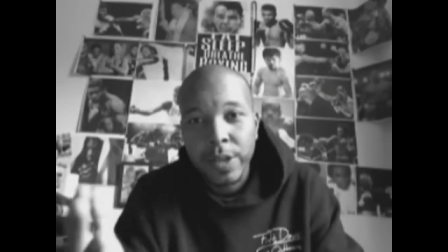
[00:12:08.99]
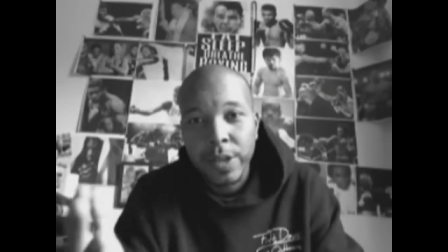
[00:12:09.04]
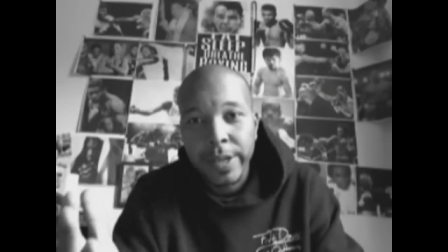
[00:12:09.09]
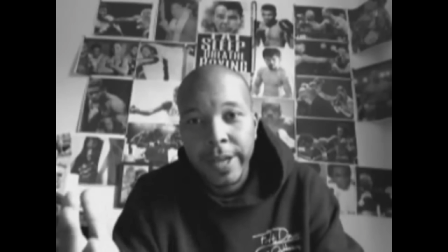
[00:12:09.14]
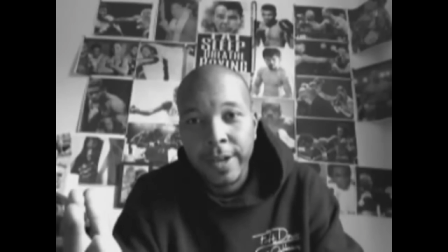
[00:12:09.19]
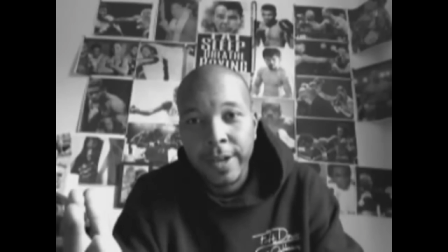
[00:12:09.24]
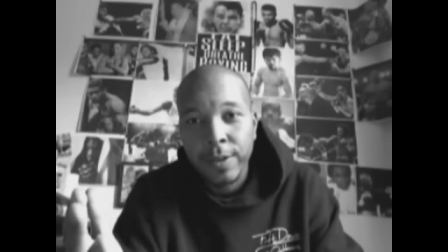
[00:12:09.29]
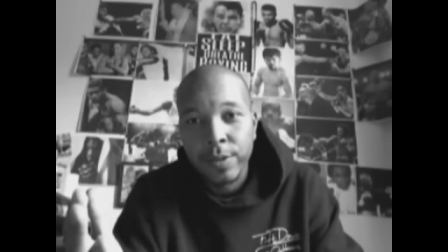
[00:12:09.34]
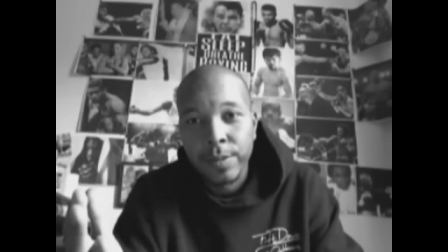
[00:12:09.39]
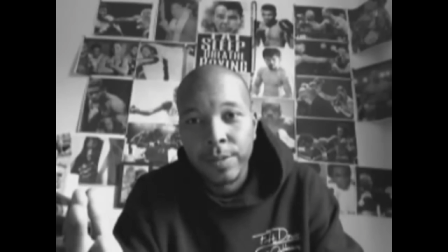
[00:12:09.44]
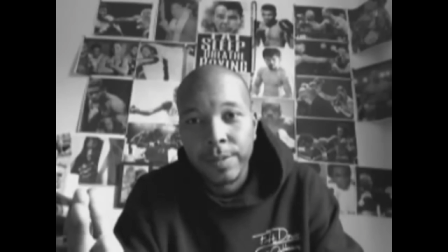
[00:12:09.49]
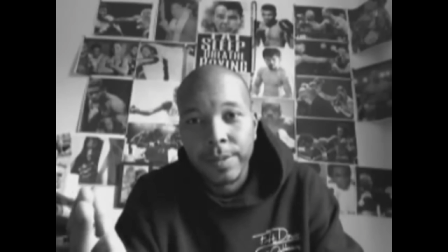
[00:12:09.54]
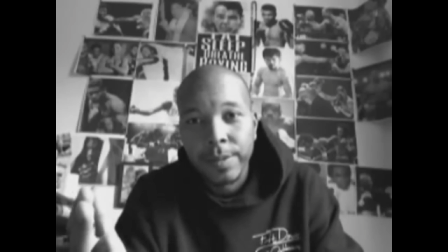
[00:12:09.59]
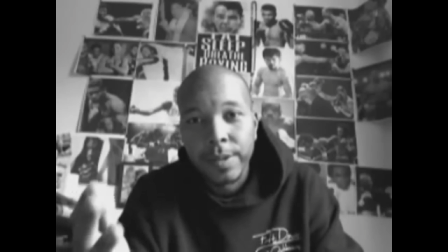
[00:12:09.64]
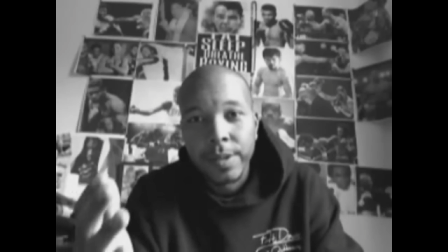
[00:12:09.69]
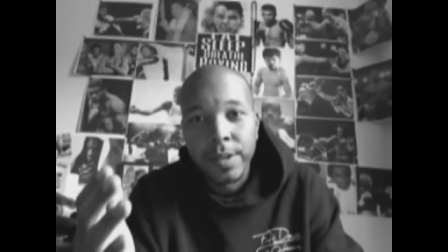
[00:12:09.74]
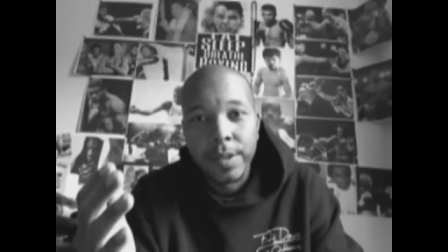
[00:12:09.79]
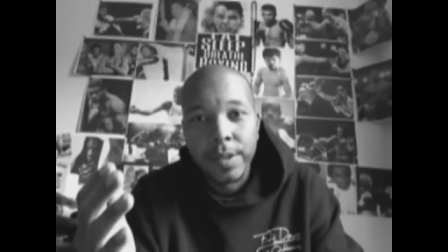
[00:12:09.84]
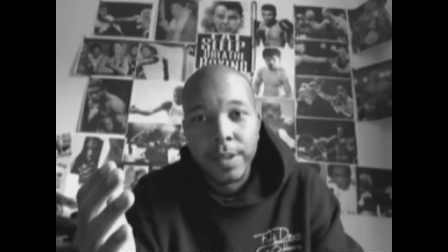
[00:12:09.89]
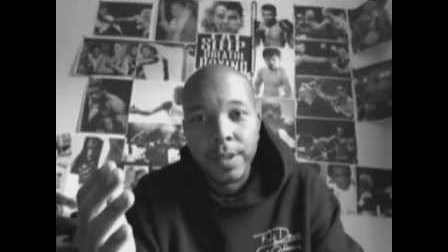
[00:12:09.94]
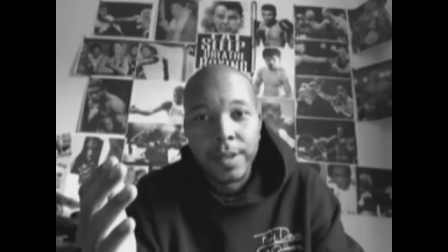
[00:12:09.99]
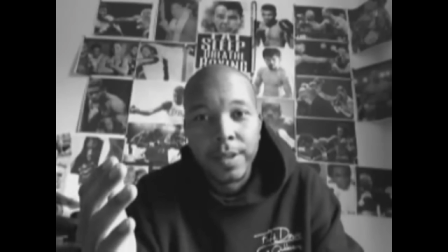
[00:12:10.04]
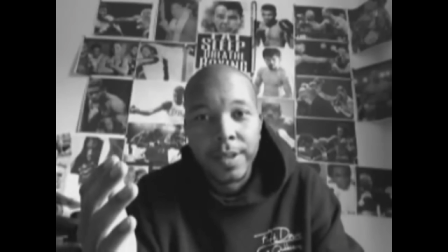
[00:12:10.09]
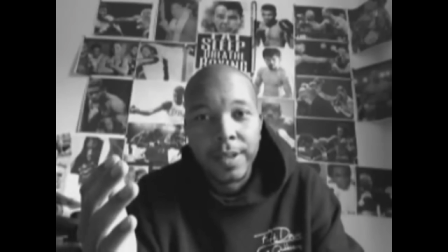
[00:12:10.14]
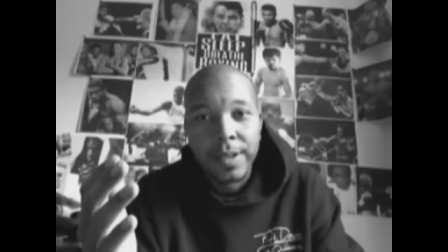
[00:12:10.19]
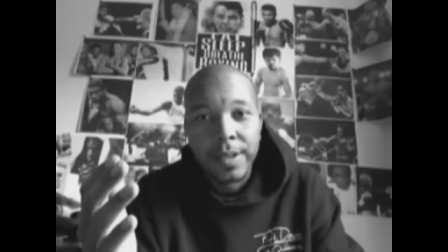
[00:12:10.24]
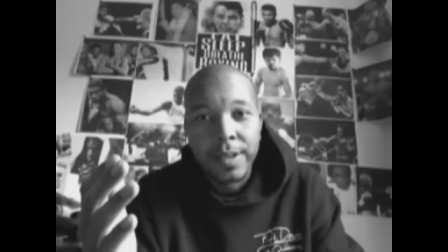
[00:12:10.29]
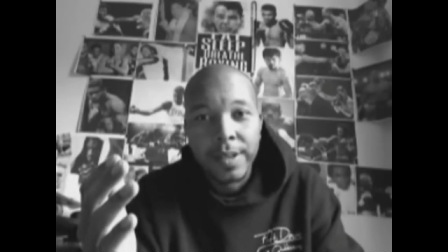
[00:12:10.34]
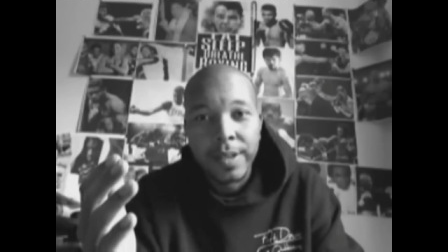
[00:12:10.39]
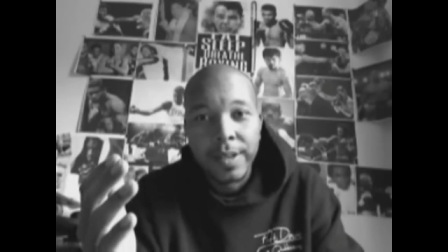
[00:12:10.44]
Canelo
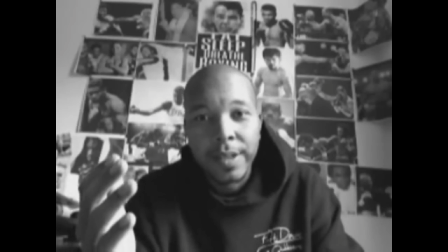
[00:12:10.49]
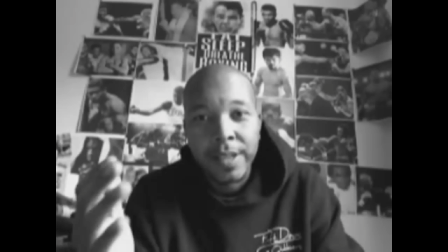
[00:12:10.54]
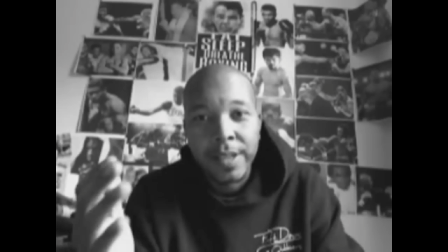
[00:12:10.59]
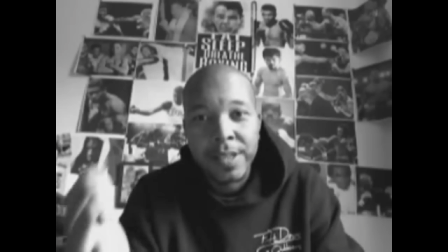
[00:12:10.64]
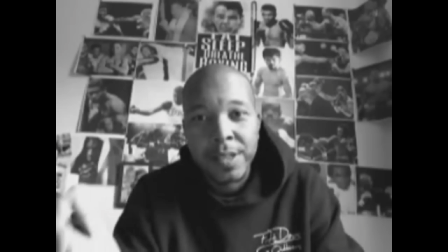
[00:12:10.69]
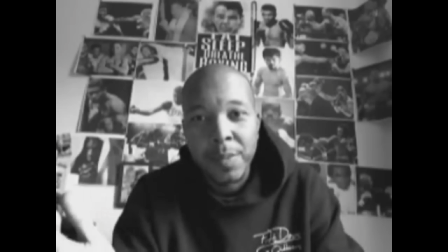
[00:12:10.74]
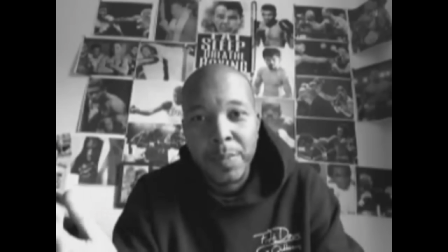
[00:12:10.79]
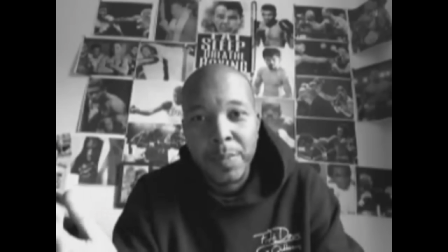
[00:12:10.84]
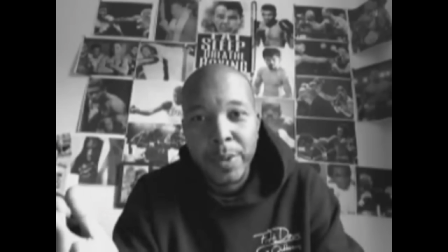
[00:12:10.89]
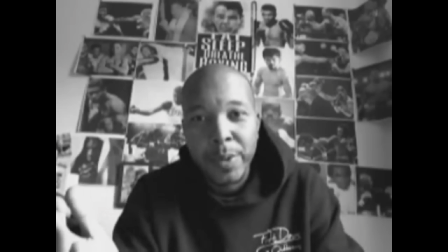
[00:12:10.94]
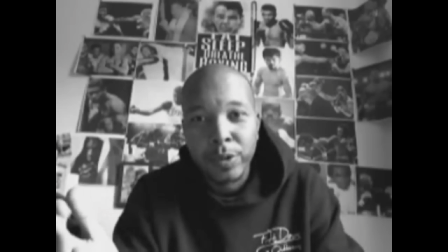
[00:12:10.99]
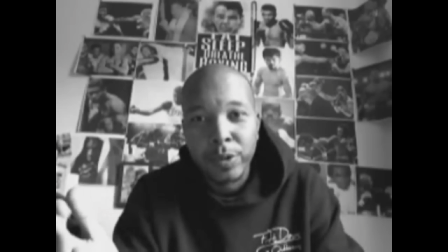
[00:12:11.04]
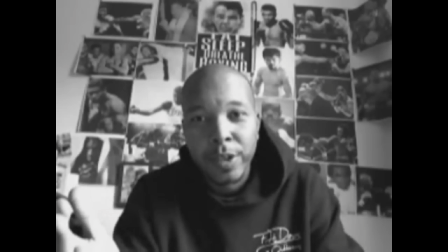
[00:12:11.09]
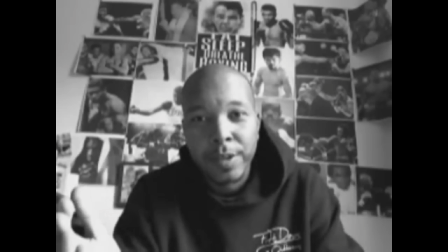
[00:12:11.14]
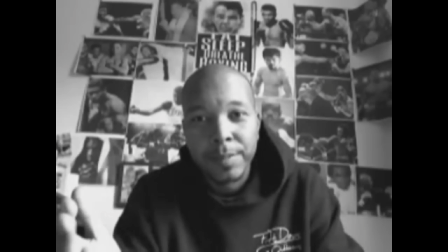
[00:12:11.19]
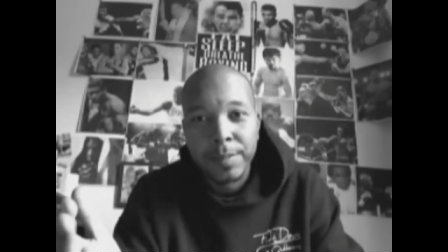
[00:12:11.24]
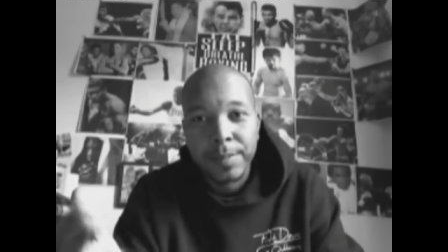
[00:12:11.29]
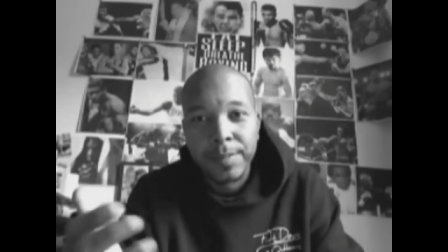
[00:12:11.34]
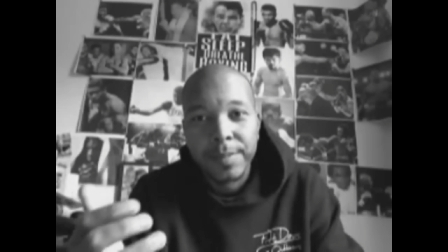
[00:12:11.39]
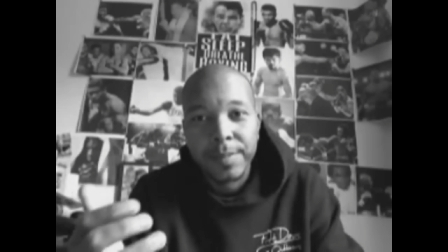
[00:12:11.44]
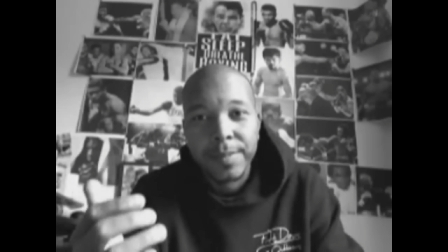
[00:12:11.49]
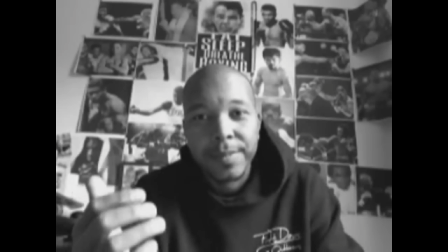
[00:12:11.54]
it's the build-up.